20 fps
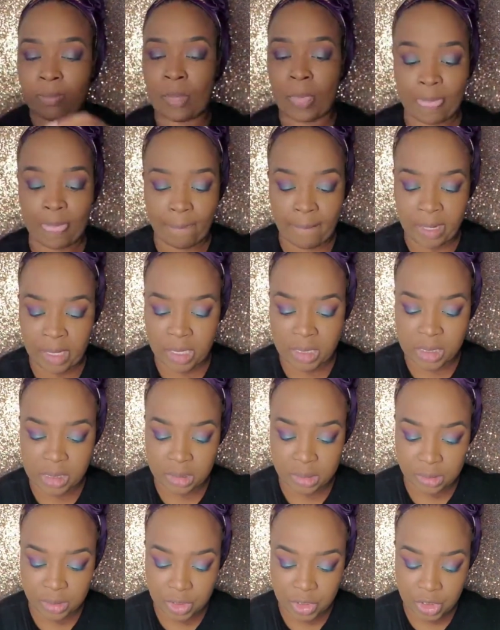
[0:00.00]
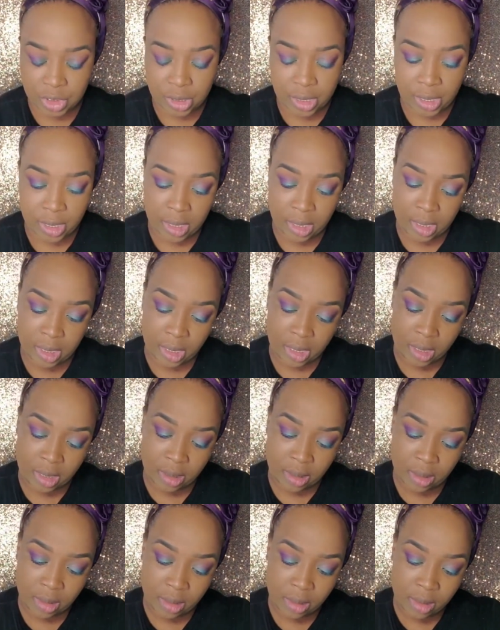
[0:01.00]
And this is in shade
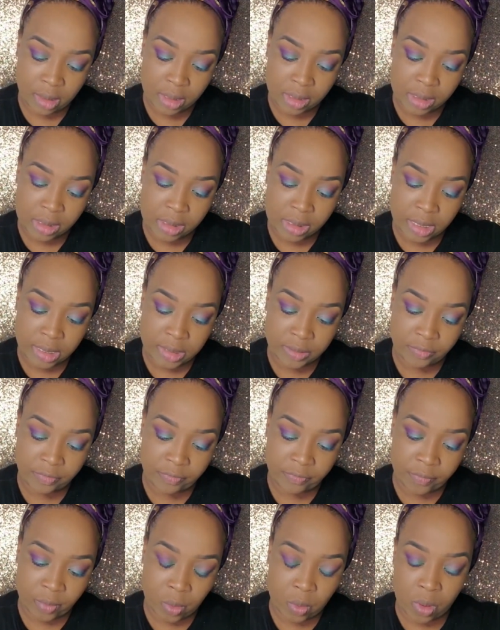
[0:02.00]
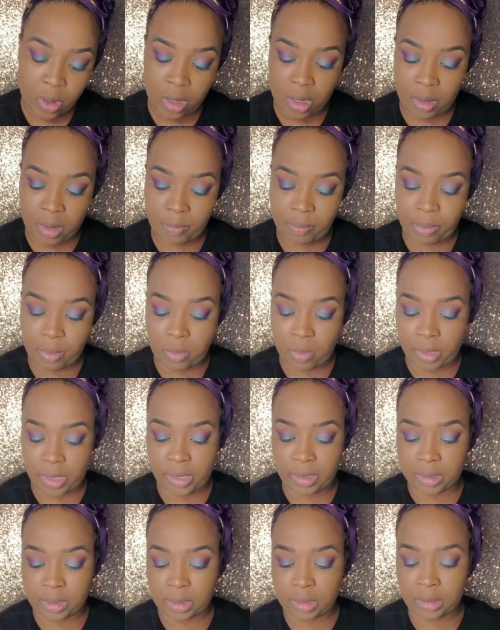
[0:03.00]

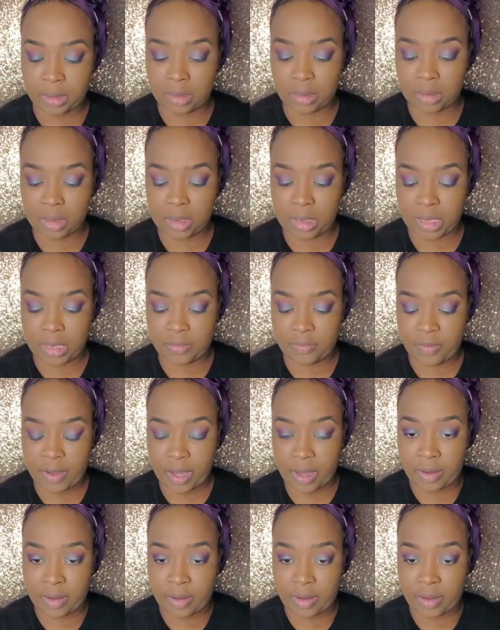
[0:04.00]
64.65.